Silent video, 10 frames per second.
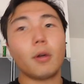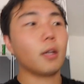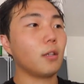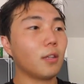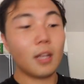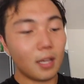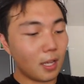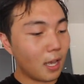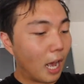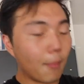way because
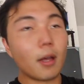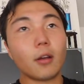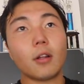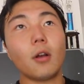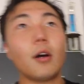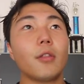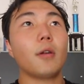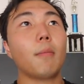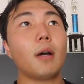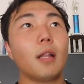I'm not gonna go out there
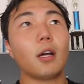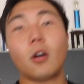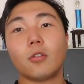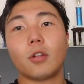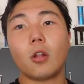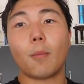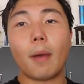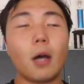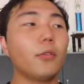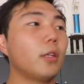and buy like a $100
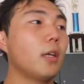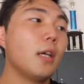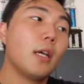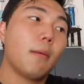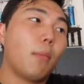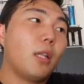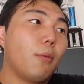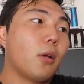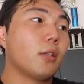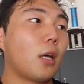mount. Mainly
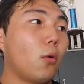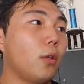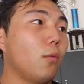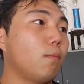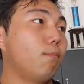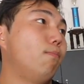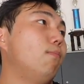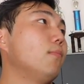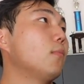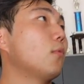because I only
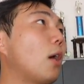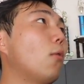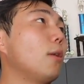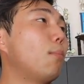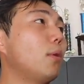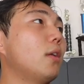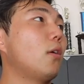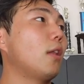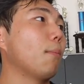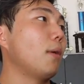put it
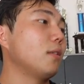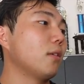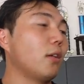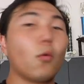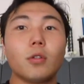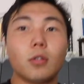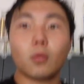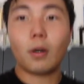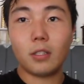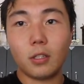on like basically once or
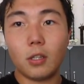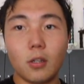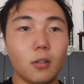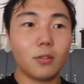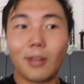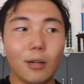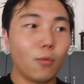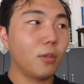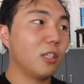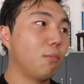twice a year, so I
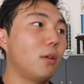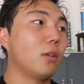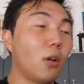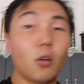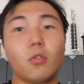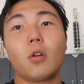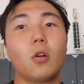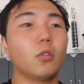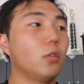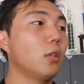don't want to spend
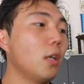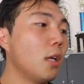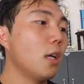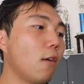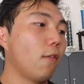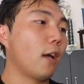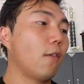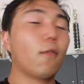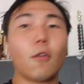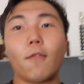$100
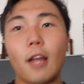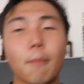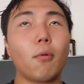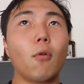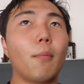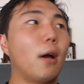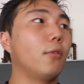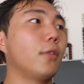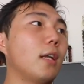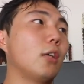for a flagpole
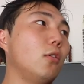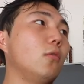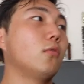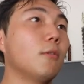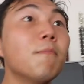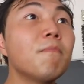mount that I use